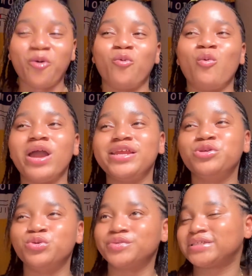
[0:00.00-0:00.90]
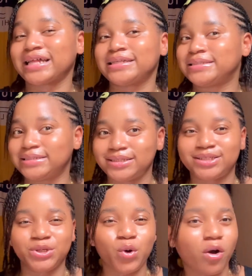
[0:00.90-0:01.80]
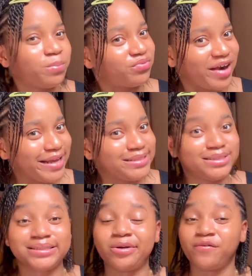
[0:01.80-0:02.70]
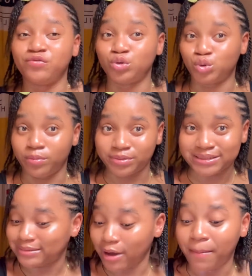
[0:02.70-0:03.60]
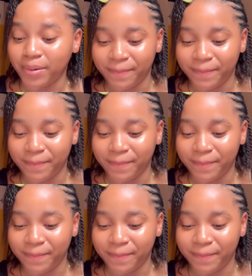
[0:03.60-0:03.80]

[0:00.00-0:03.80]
when you start sitting upright instead of you to be